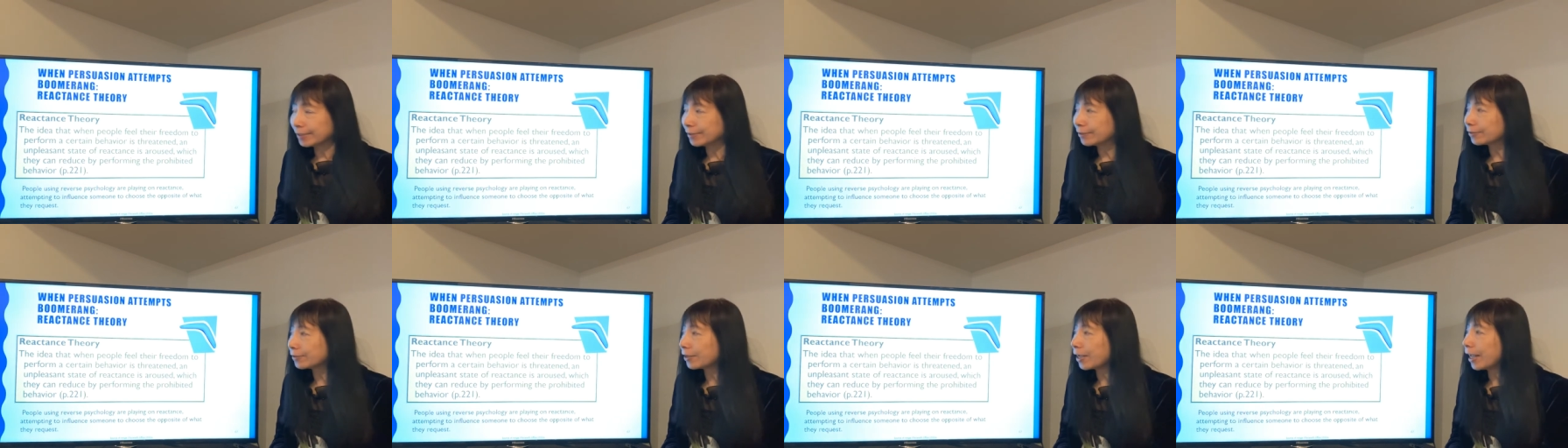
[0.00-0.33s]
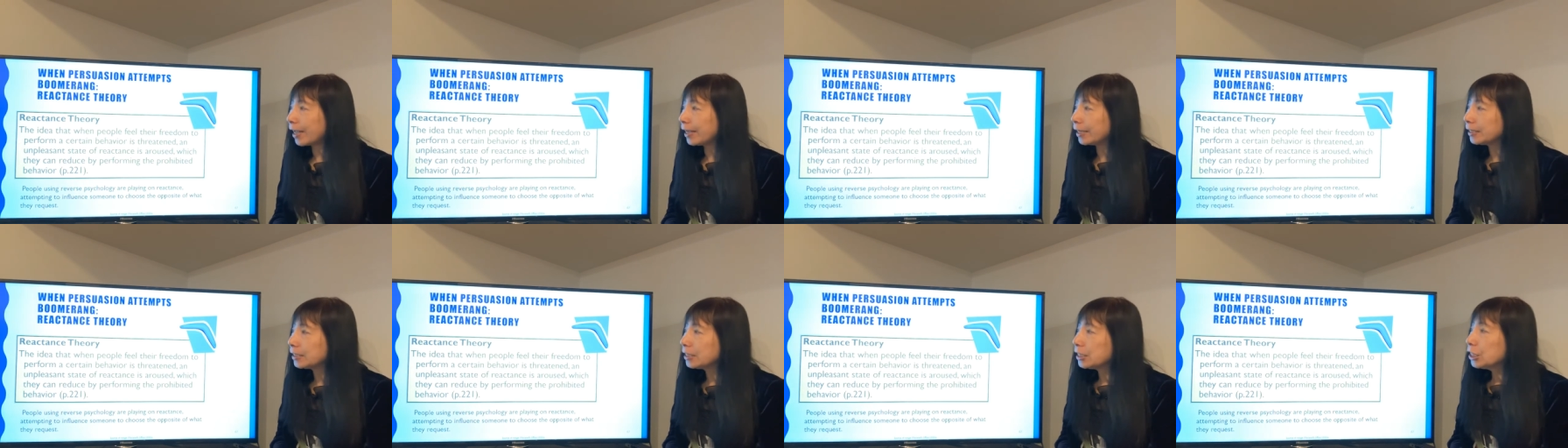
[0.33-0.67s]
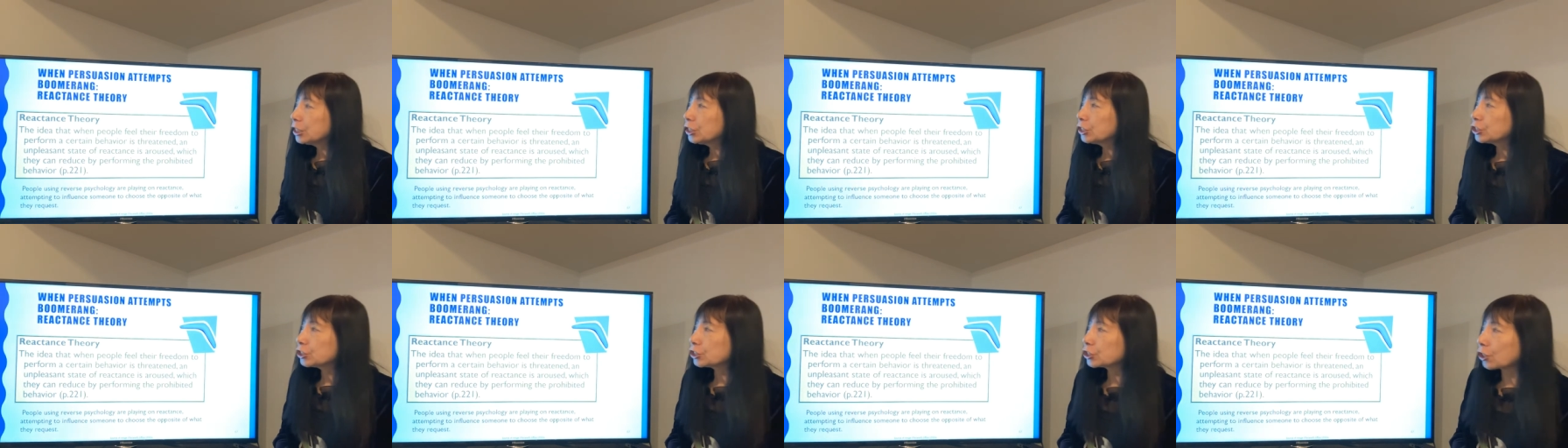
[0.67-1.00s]
Okay,
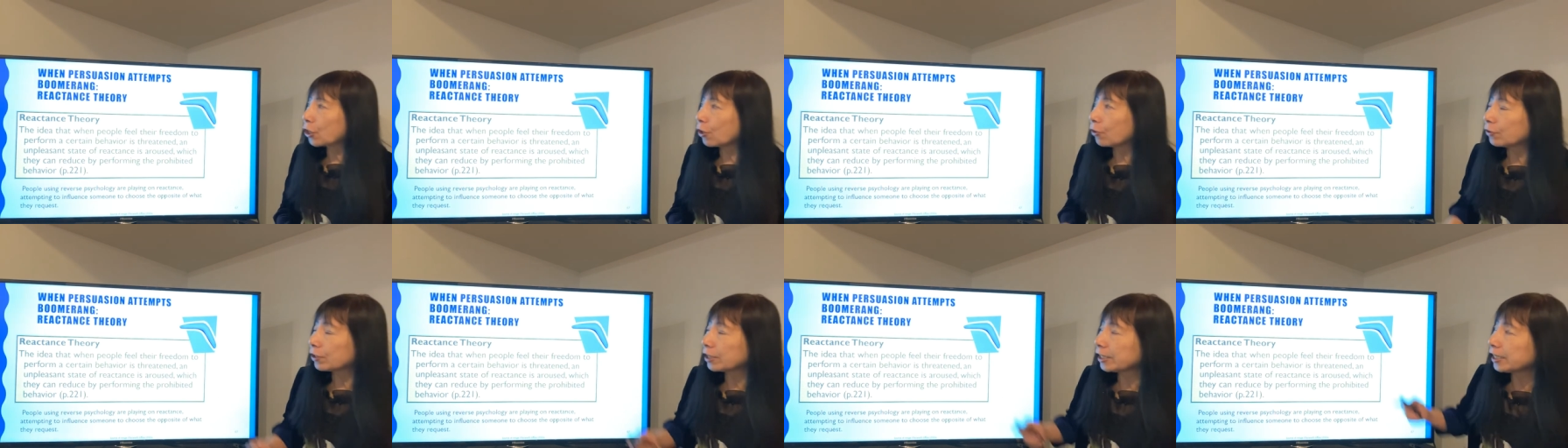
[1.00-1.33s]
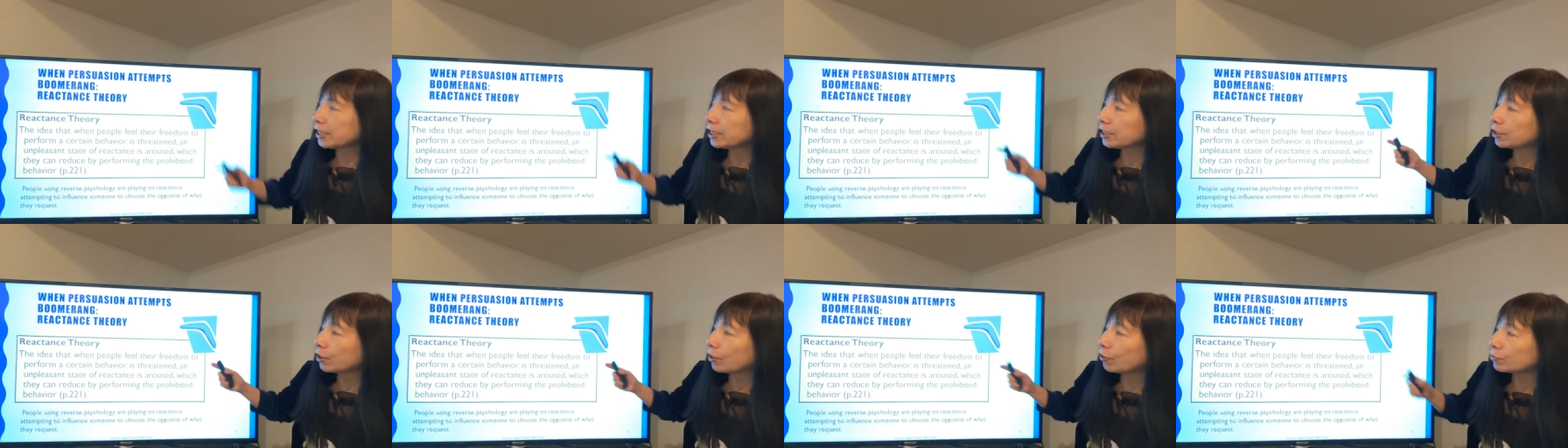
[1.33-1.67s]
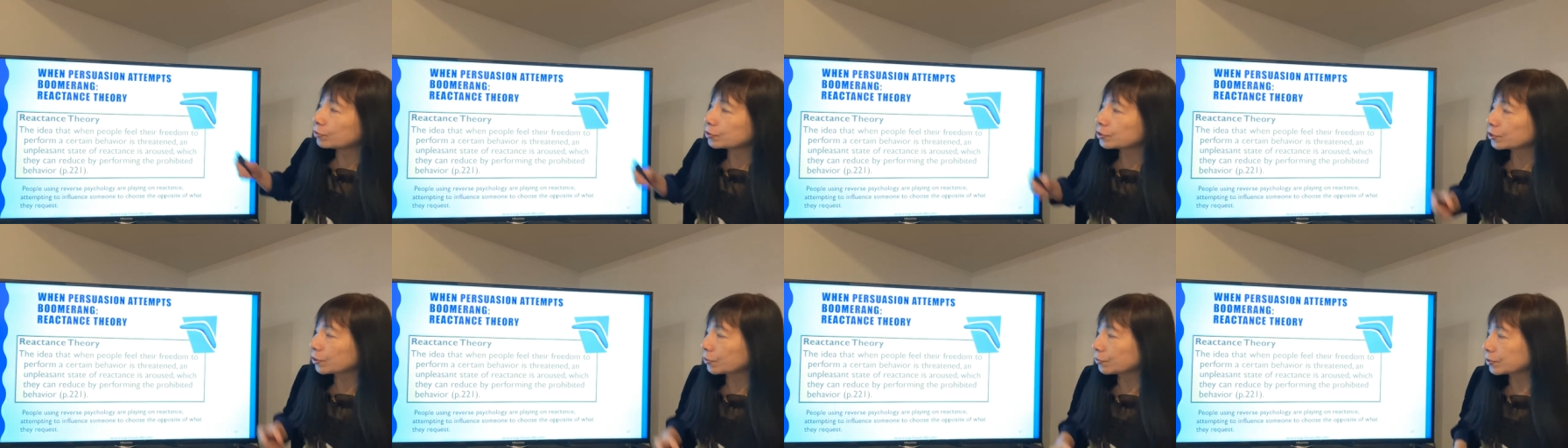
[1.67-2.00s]
so here
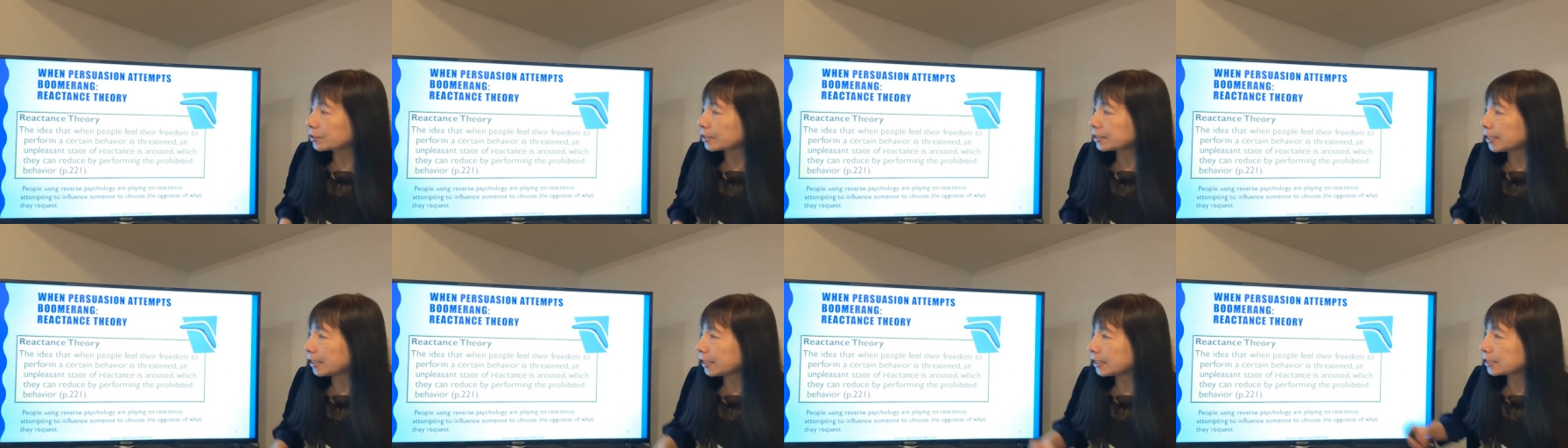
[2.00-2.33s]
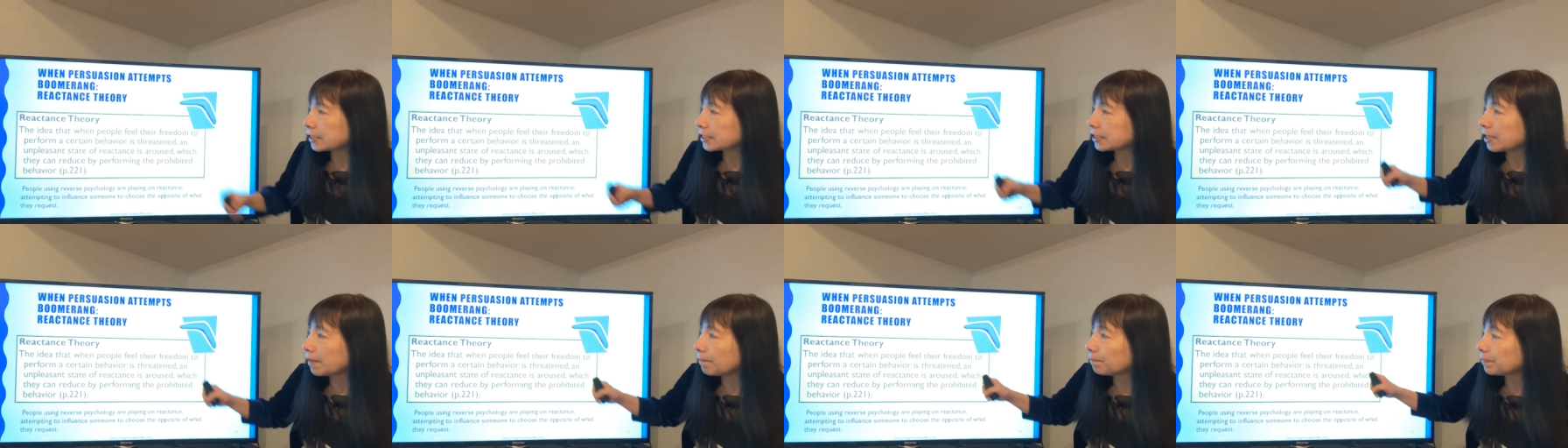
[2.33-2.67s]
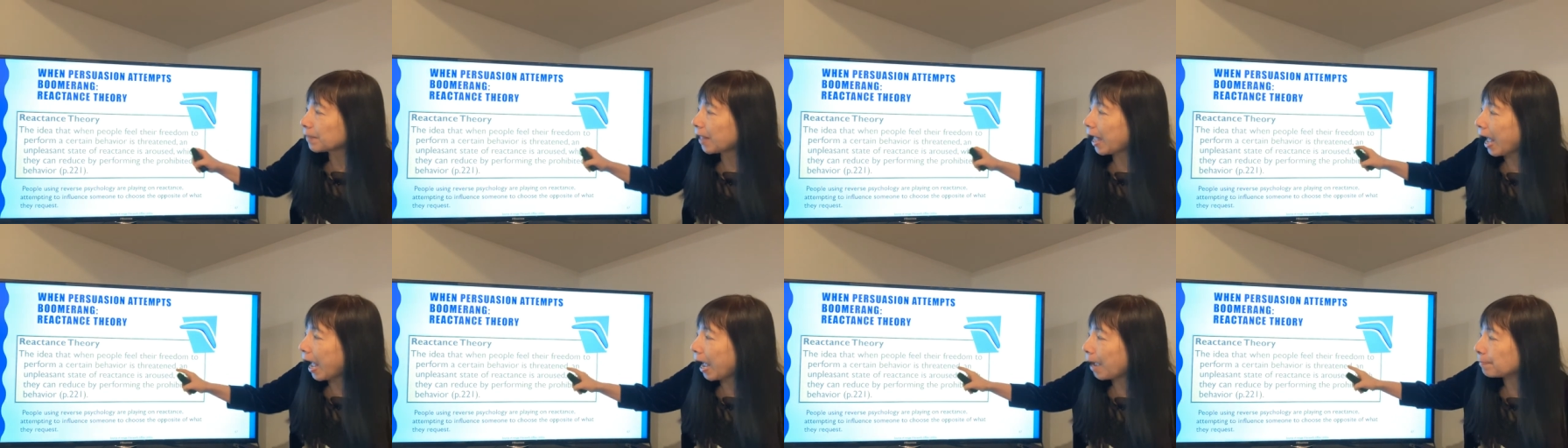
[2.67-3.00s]
also says
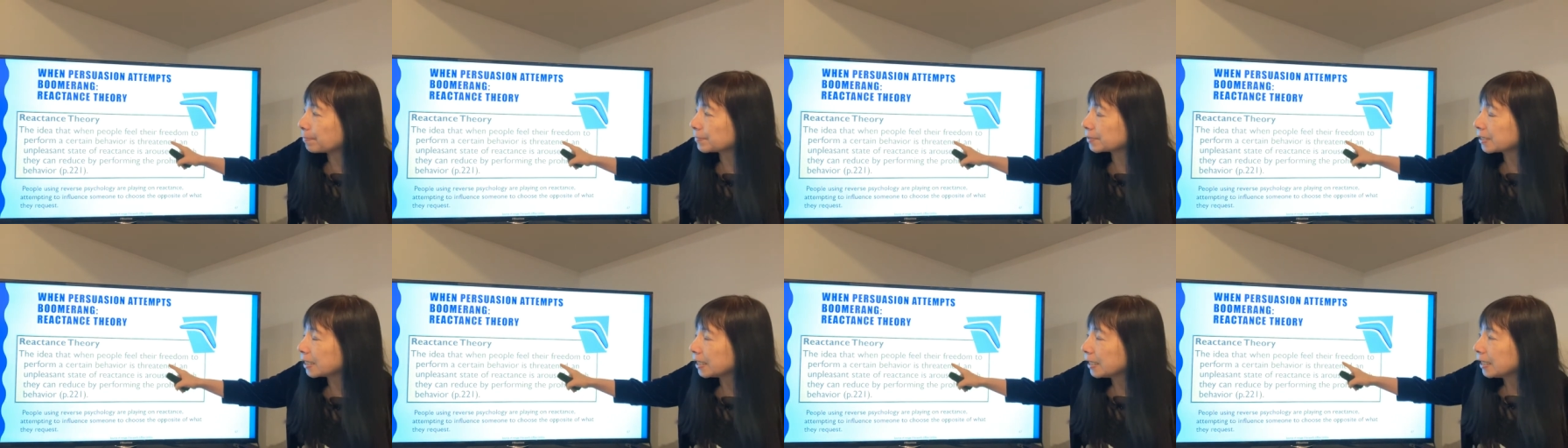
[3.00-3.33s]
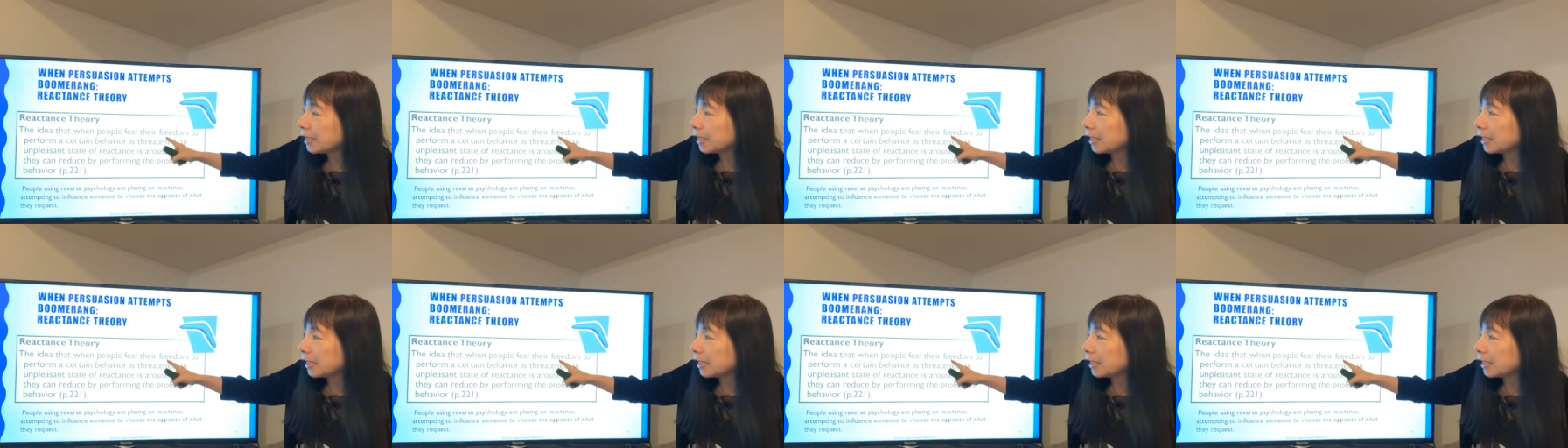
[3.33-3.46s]
sometimes